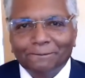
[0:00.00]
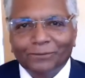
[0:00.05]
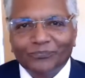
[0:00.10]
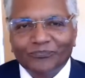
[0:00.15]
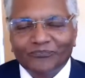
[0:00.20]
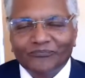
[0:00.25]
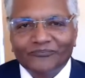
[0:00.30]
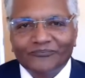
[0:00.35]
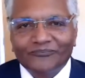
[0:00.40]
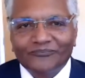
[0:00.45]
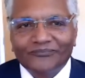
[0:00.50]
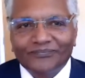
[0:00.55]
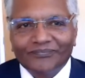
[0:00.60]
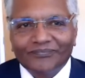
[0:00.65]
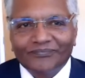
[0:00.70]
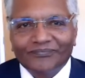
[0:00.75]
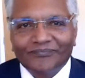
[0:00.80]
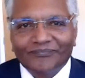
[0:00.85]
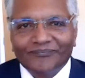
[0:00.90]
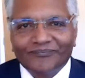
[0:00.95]
Well, that's
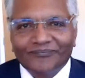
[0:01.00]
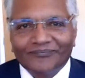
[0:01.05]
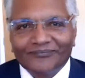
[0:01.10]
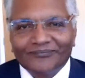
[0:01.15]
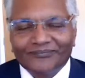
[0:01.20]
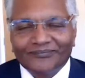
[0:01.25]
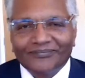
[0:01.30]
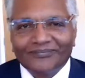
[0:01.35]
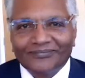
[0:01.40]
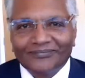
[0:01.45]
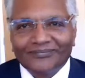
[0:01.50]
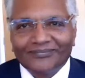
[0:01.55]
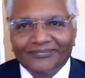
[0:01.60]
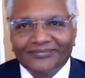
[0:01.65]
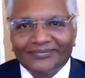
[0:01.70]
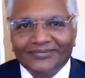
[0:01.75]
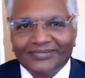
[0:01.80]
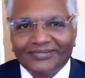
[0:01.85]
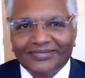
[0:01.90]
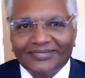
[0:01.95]
a, a really
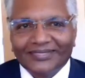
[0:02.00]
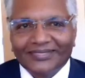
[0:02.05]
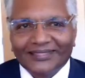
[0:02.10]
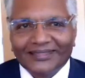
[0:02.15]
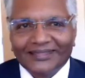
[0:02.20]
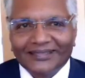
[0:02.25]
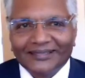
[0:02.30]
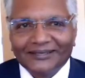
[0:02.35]
noble uh,